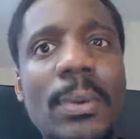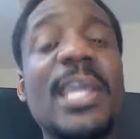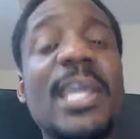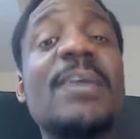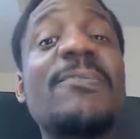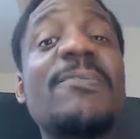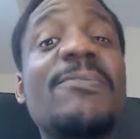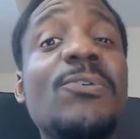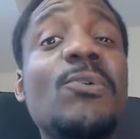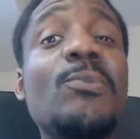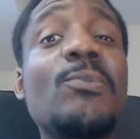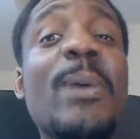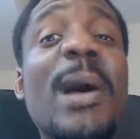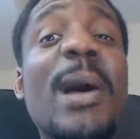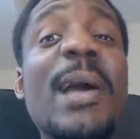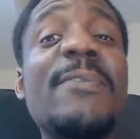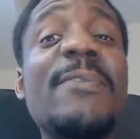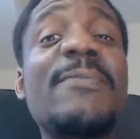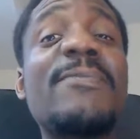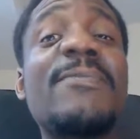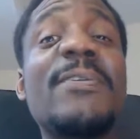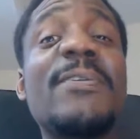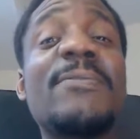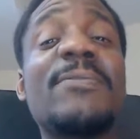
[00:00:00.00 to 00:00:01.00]
If you buy
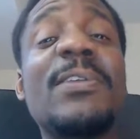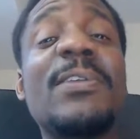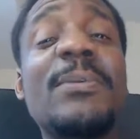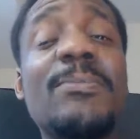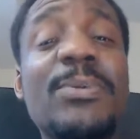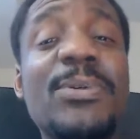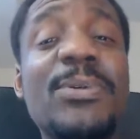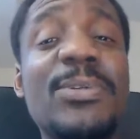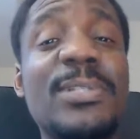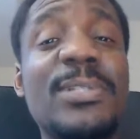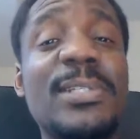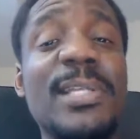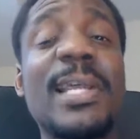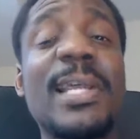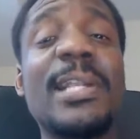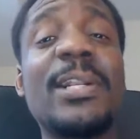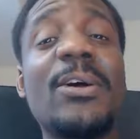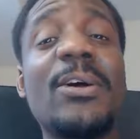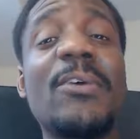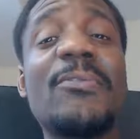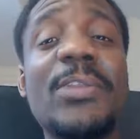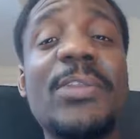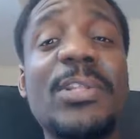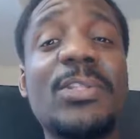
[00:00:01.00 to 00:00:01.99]
50%
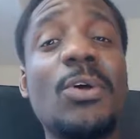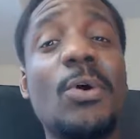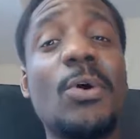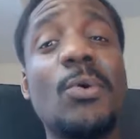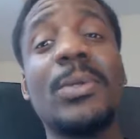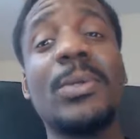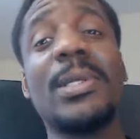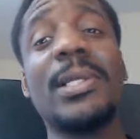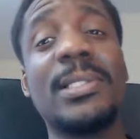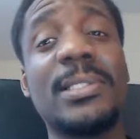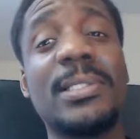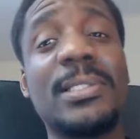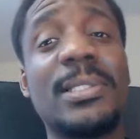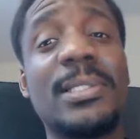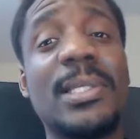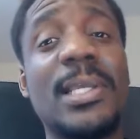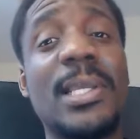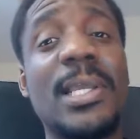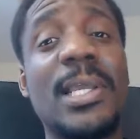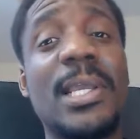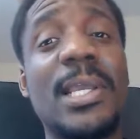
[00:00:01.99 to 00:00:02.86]
of the tokens,